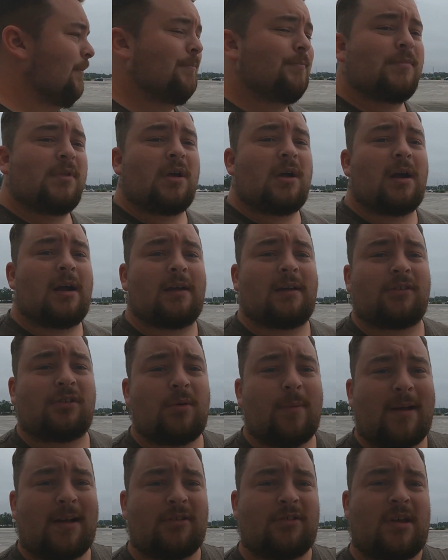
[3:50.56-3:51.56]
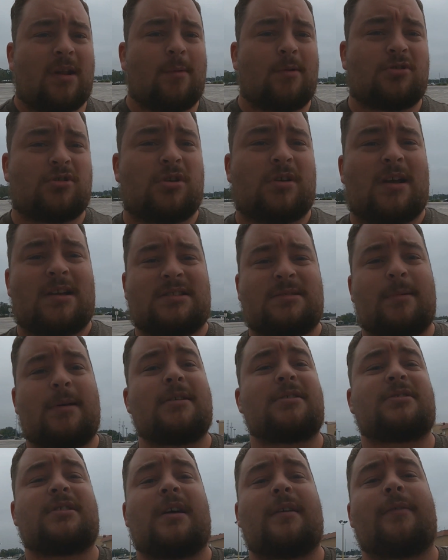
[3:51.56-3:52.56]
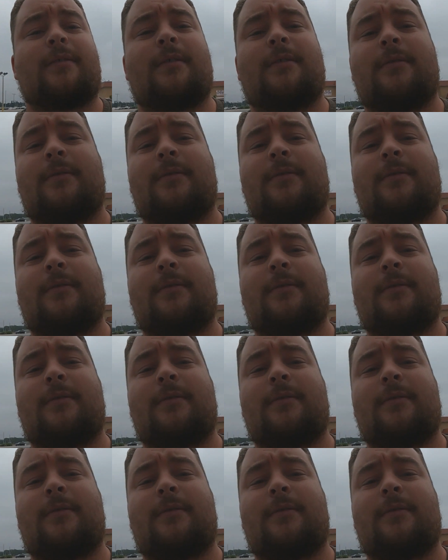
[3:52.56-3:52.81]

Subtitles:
yeah. All right, let's go back inside. I want to show you guys some other stuff.